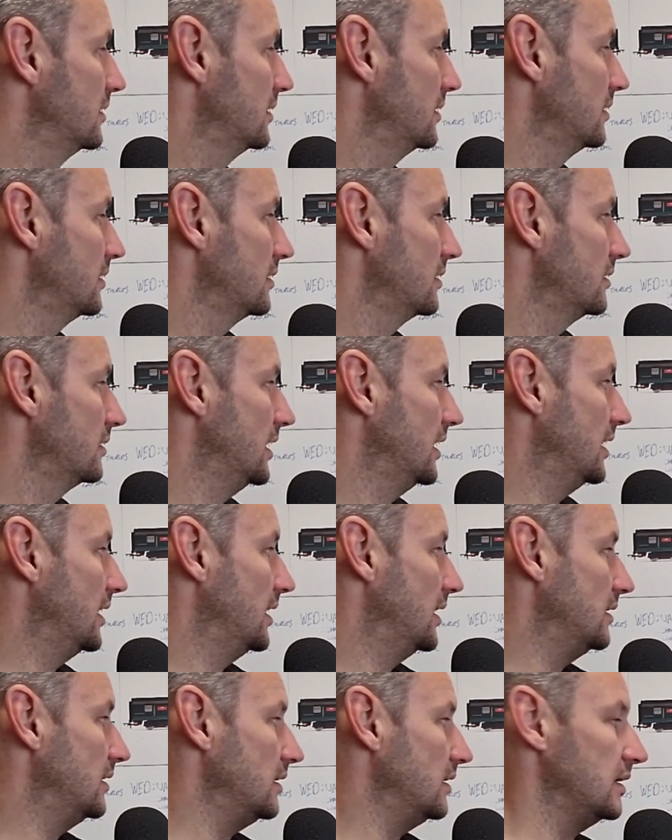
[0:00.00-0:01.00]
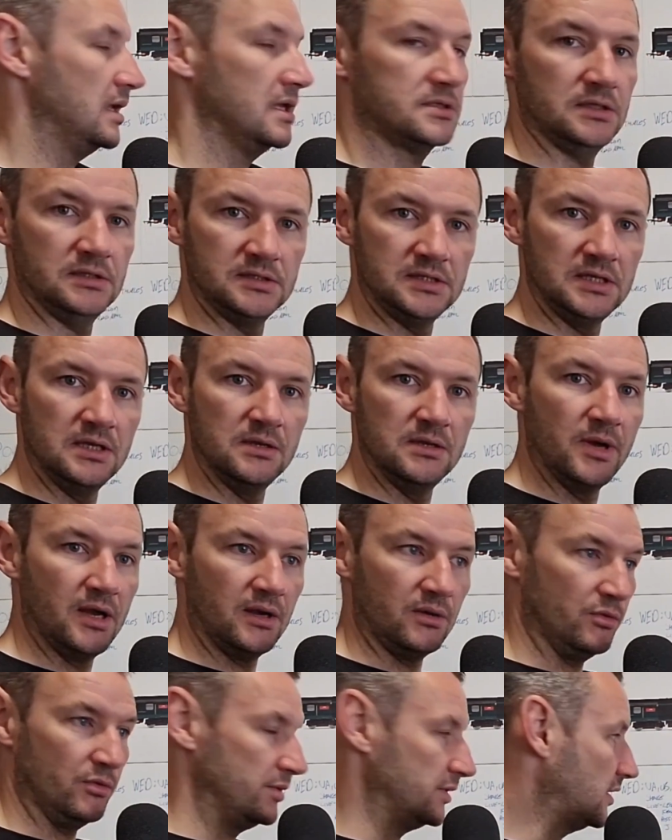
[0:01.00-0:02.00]
then an S&T man or
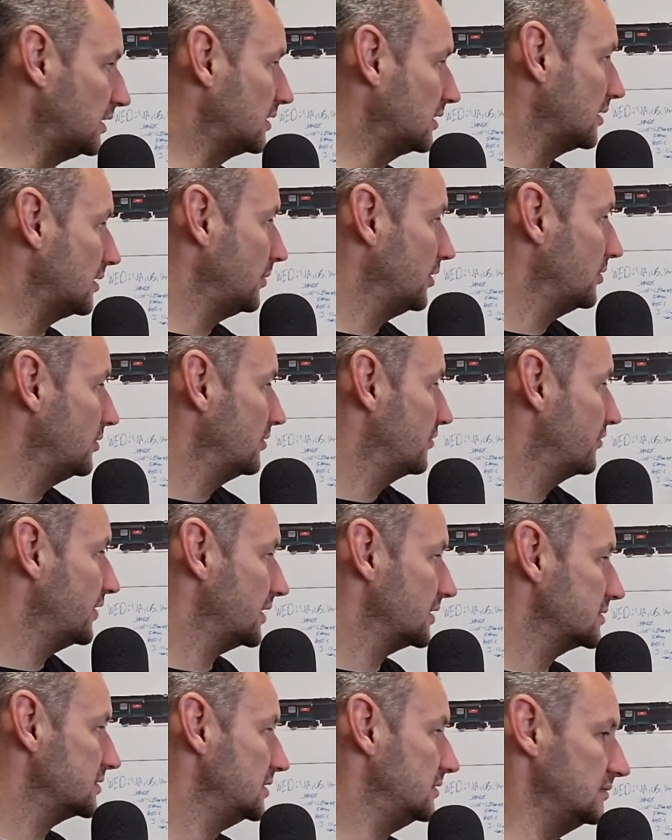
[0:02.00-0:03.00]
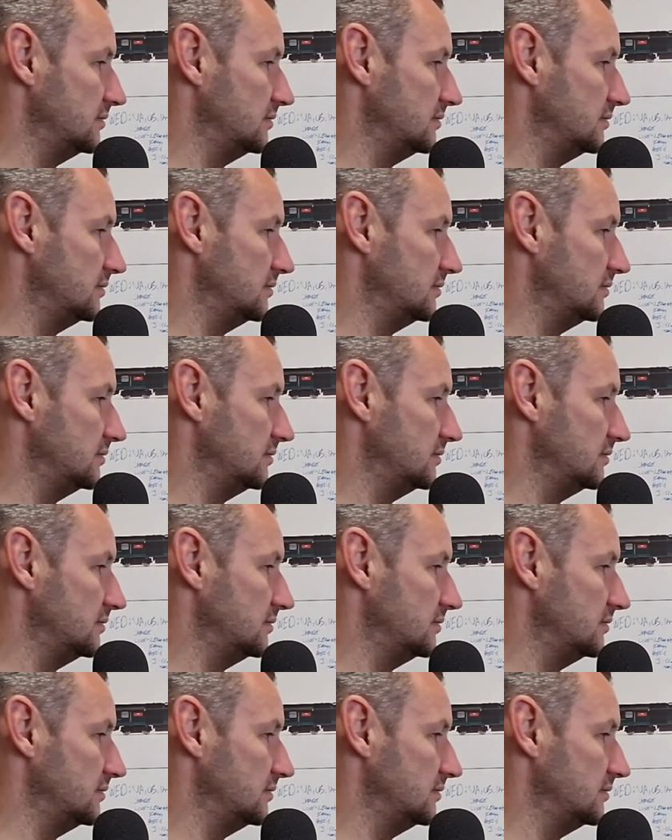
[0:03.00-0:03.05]
woman can come out and fix it. And